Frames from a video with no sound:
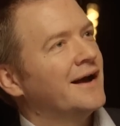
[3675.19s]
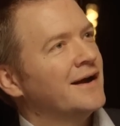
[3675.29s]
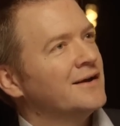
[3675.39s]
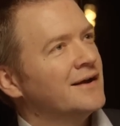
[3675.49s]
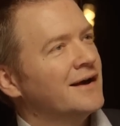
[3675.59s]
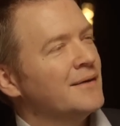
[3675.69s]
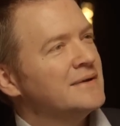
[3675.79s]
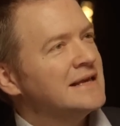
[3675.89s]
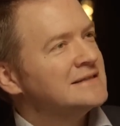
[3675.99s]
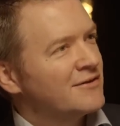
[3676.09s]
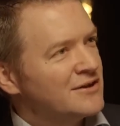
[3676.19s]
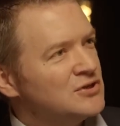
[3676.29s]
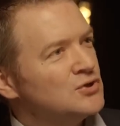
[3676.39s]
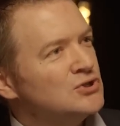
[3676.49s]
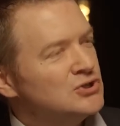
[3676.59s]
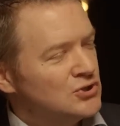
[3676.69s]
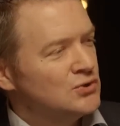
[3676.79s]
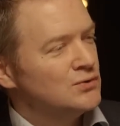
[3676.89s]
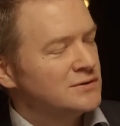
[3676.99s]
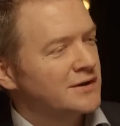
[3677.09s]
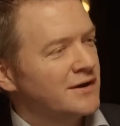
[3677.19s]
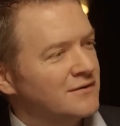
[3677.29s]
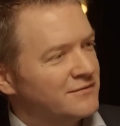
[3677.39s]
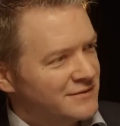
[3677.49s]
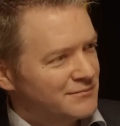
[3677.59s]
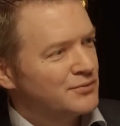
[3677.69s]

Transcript: I mean, is there anything you can do to kind of